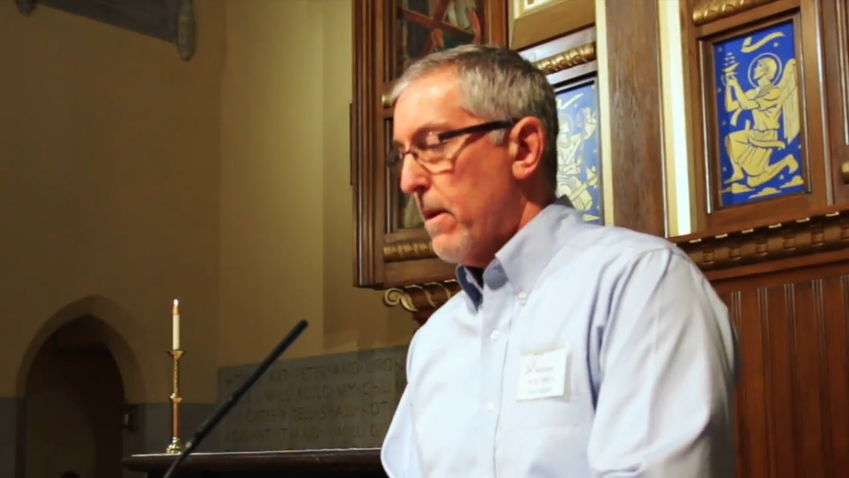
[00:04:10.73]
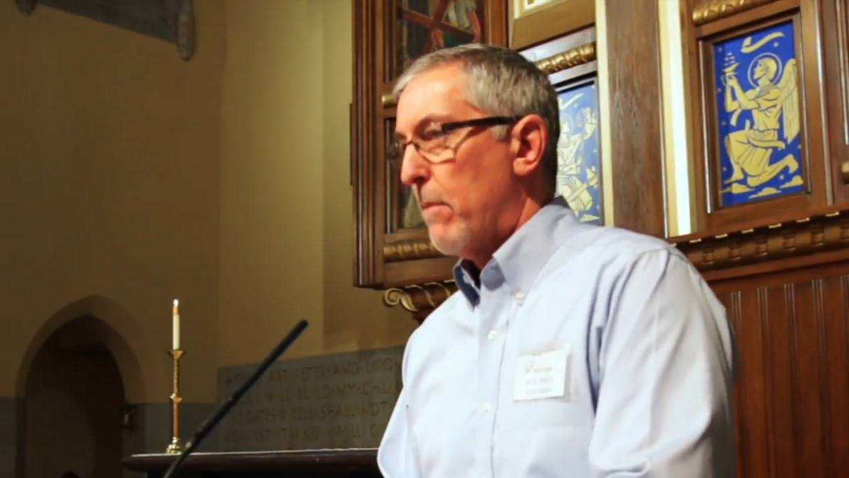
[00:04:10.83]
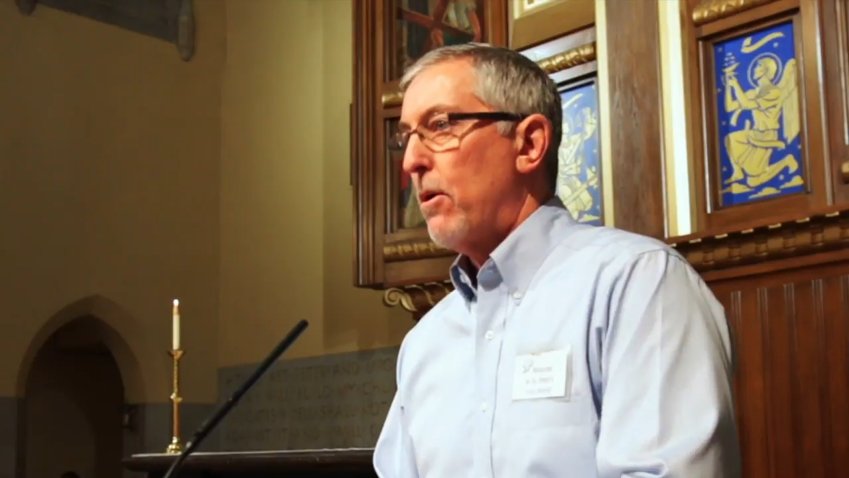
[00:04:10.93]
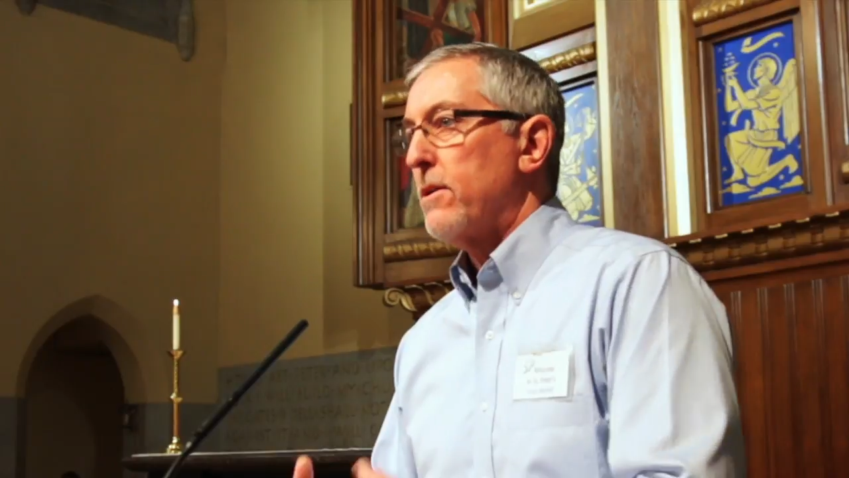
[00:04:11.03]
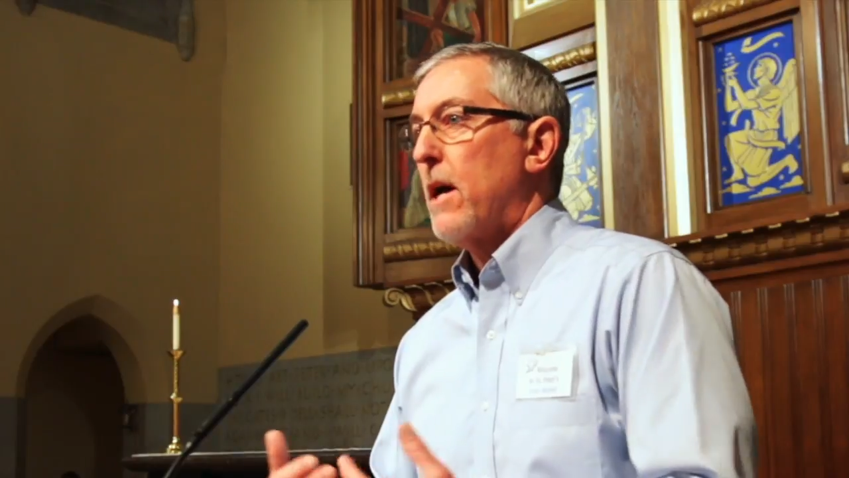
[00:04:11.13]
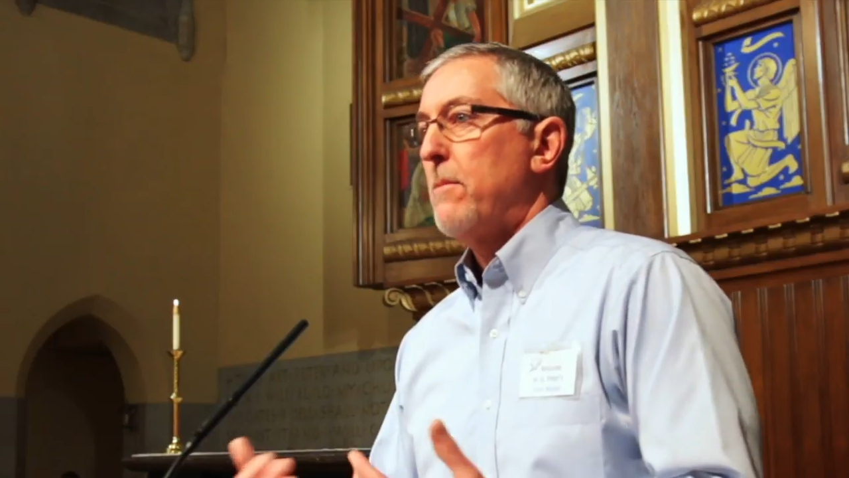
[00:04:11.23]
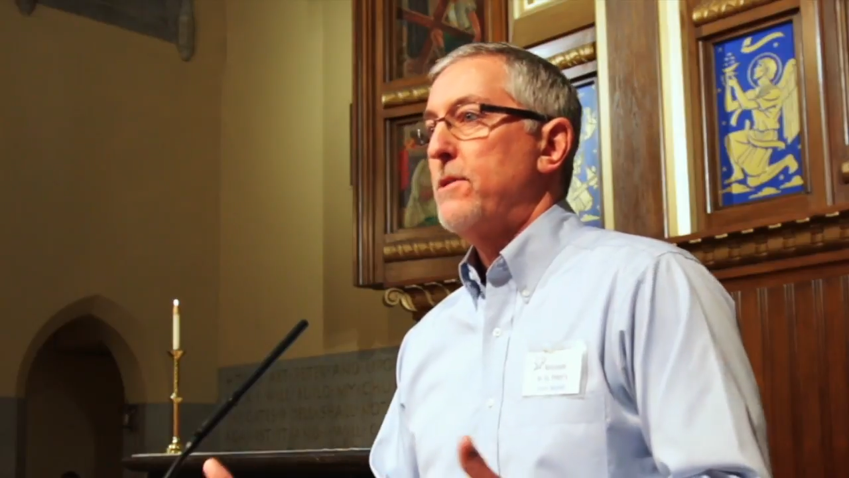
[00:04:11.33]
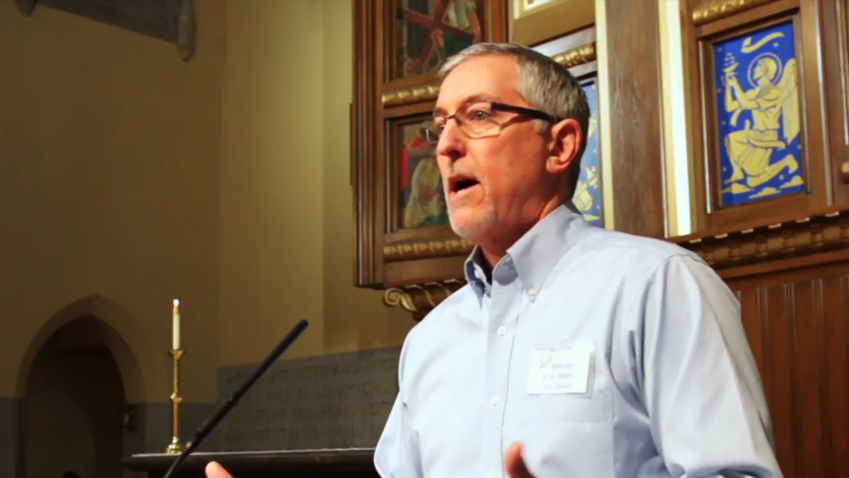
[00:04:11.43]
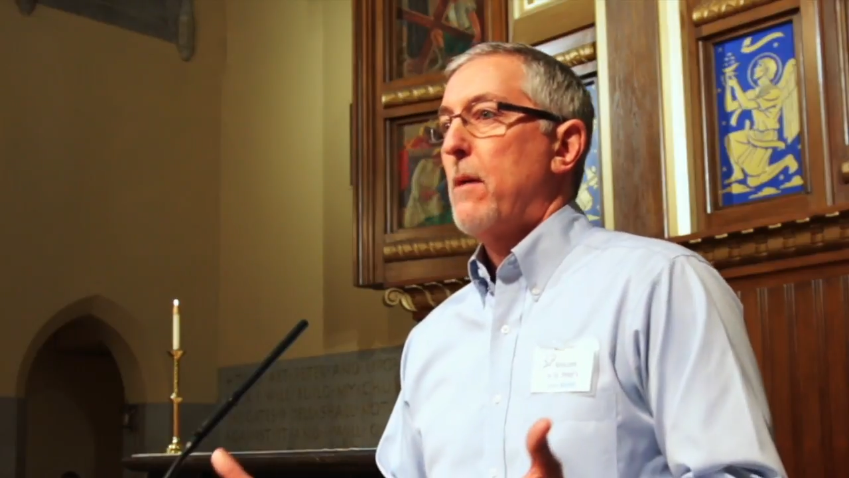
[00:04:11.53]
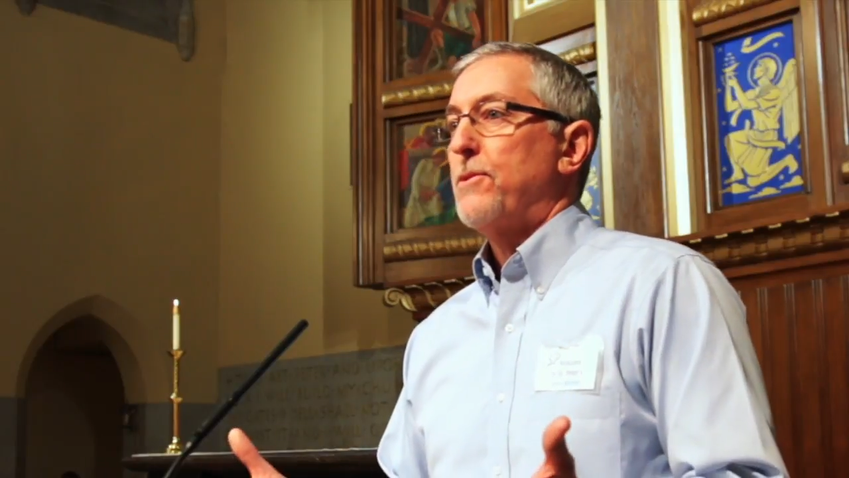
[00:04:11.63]
A part-time
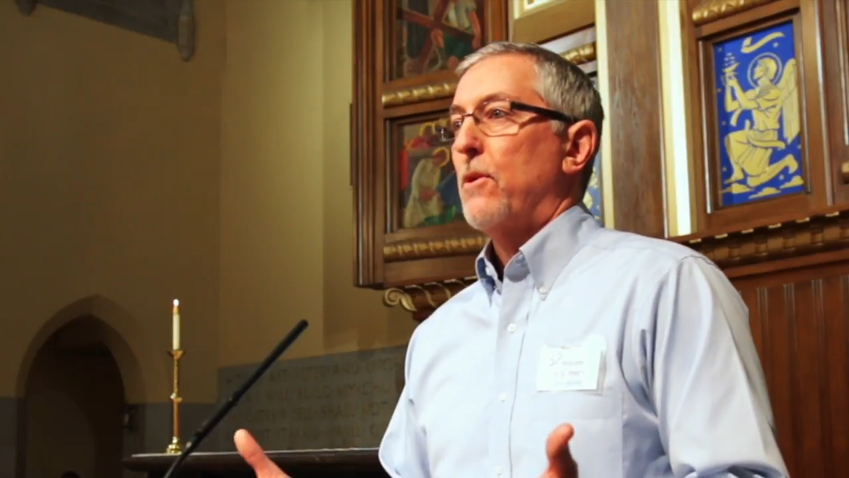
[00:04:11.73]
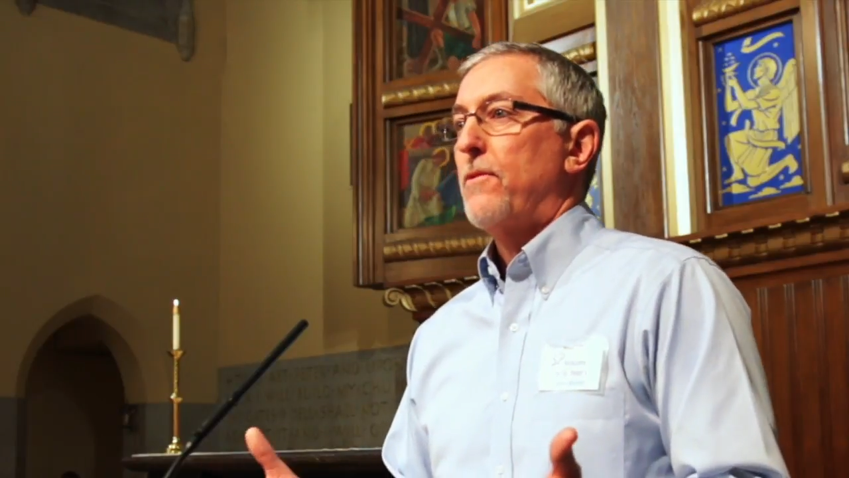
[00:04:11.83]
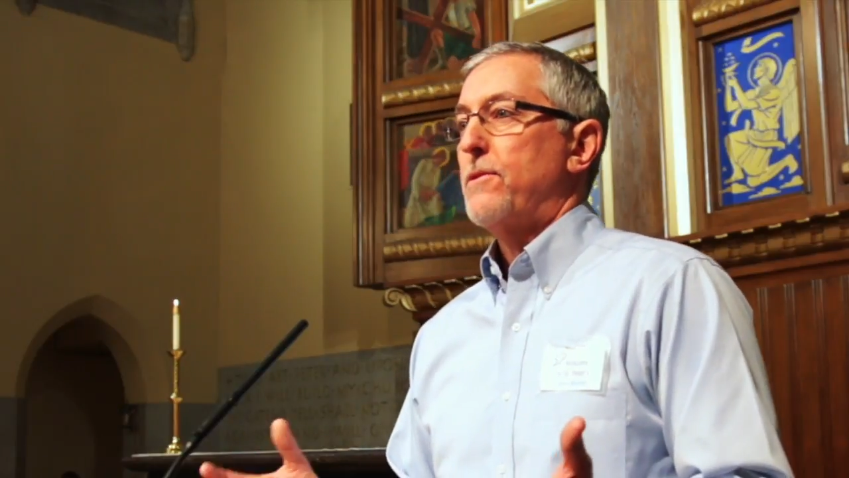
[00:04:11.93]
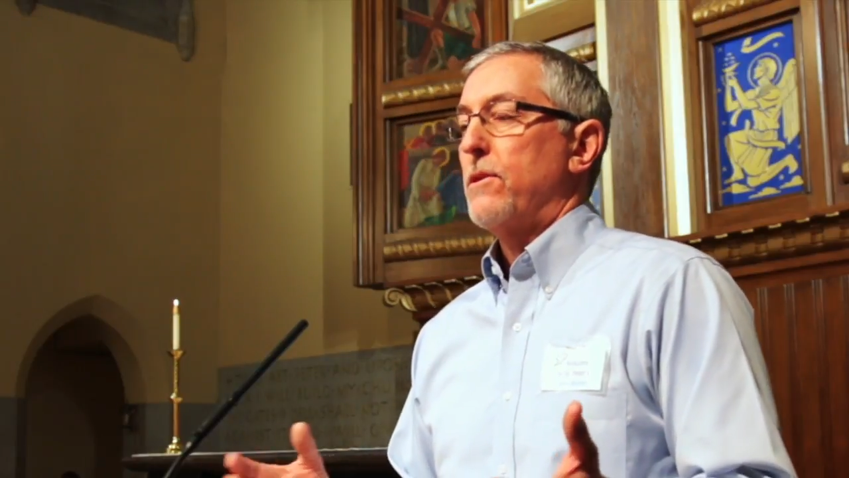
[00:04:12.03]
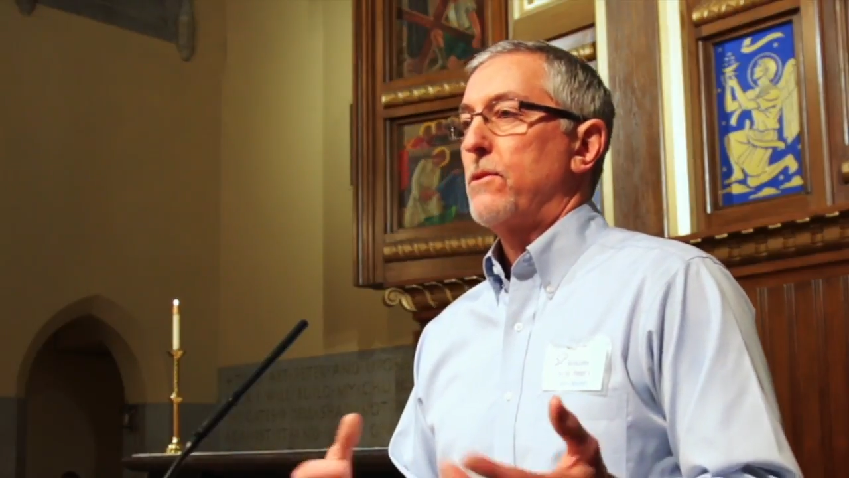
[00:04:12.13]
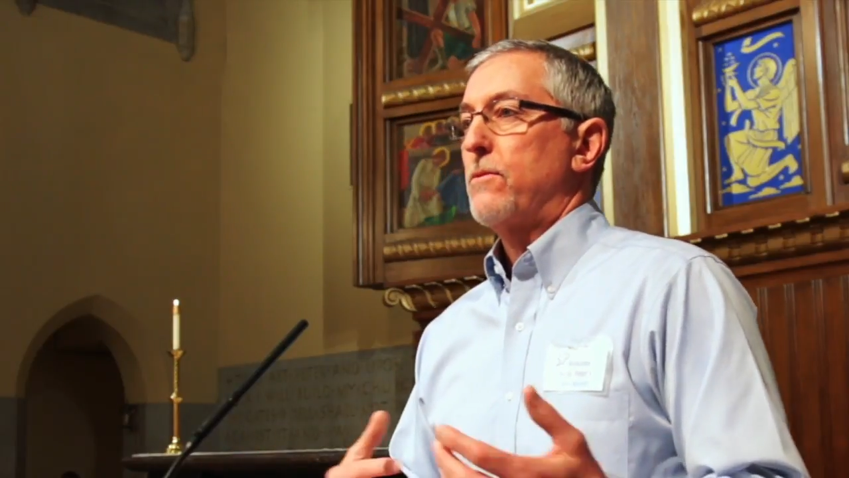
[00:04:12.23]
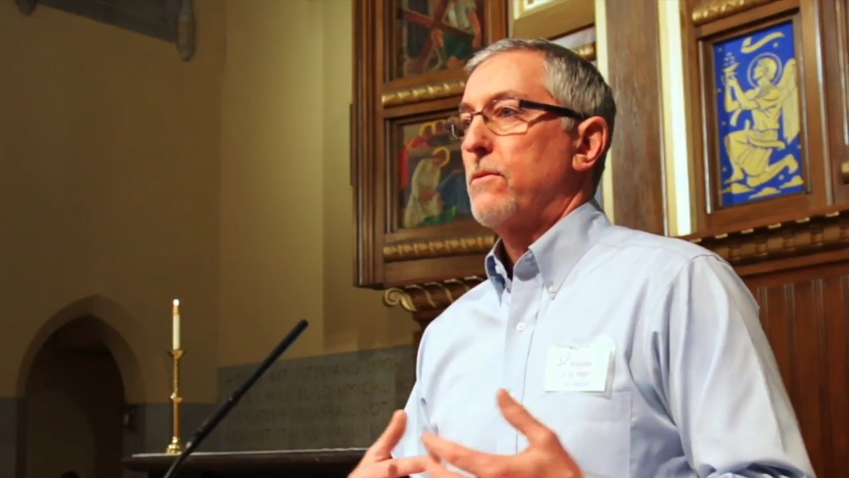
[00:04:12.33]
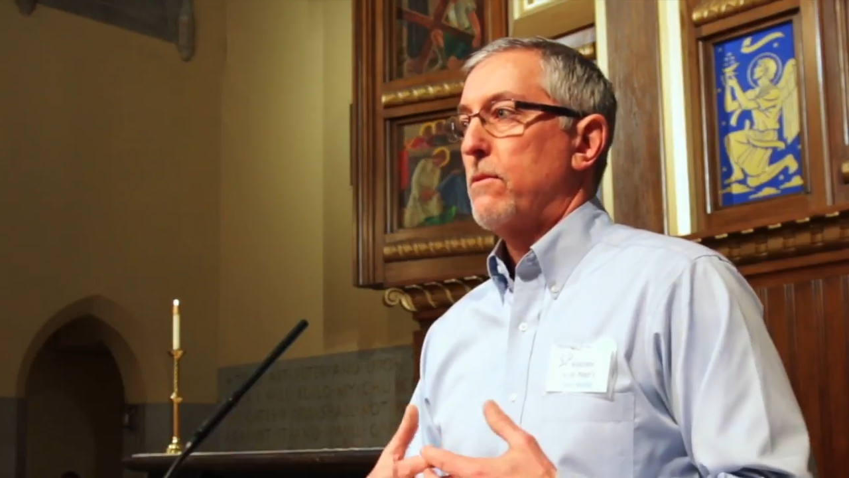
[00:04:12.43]
job surfaces